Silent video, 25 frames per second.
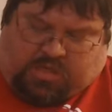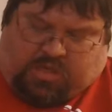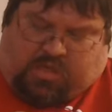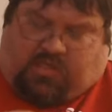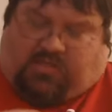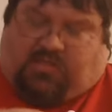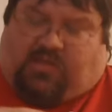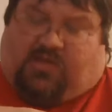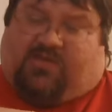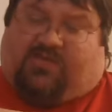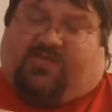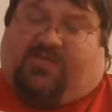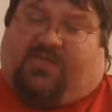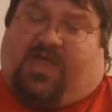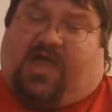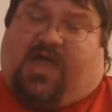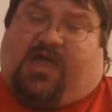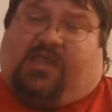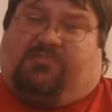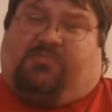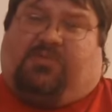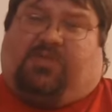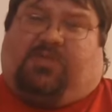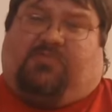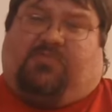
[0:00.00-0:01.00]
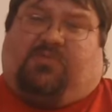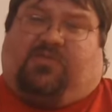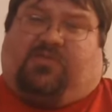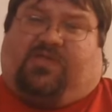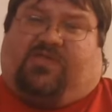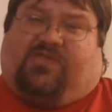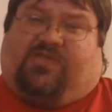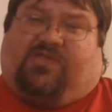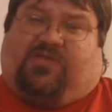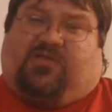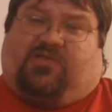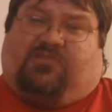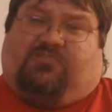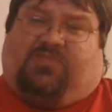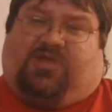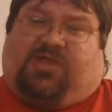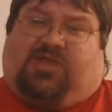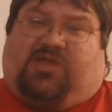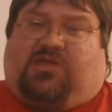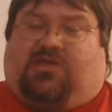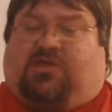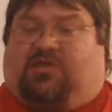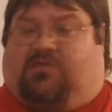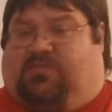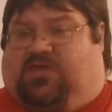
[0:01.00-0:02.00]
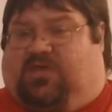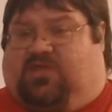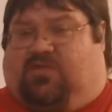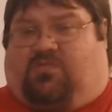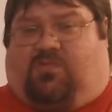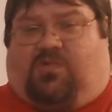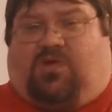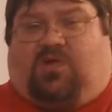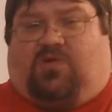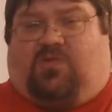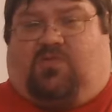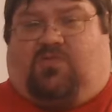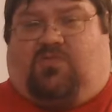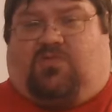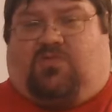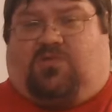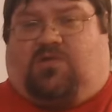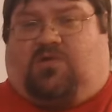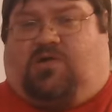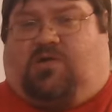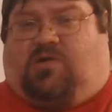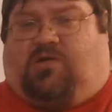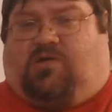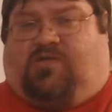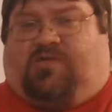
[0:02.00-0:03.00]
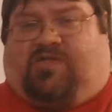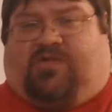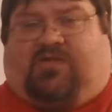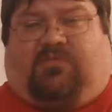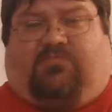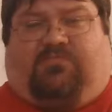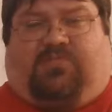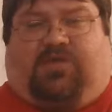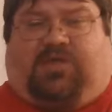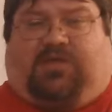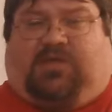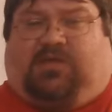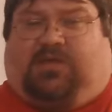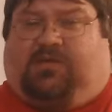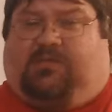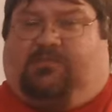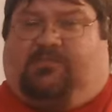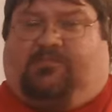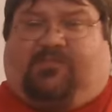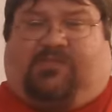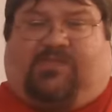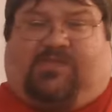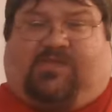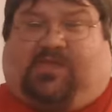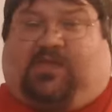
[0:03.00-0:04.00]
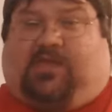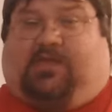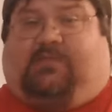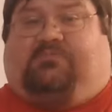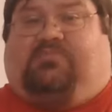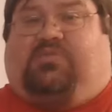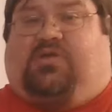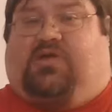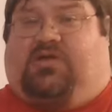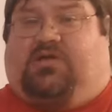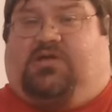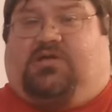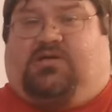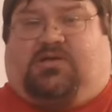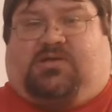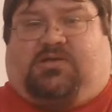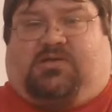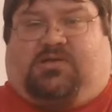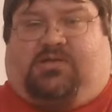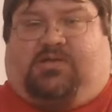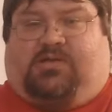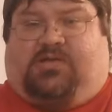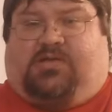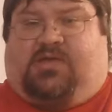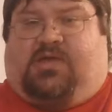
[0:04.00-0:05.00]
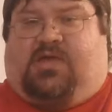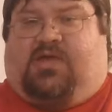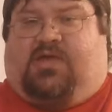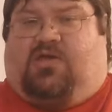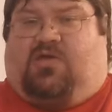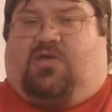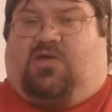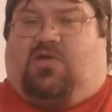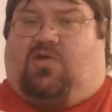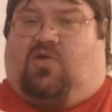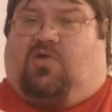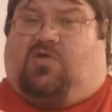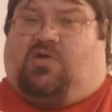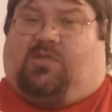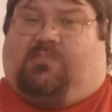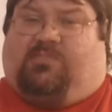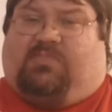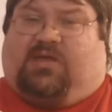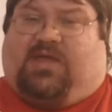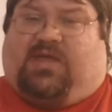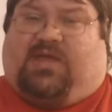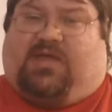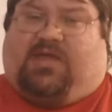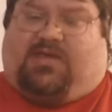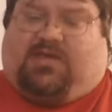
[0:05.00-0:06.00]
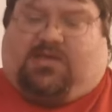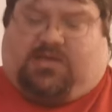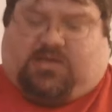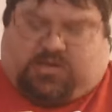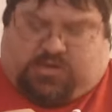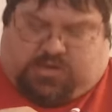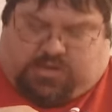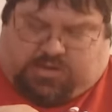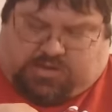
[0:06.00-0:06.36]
there's a lot of people this could be. Could be the Road Warriors, could be CM Punk, Colt Cabana.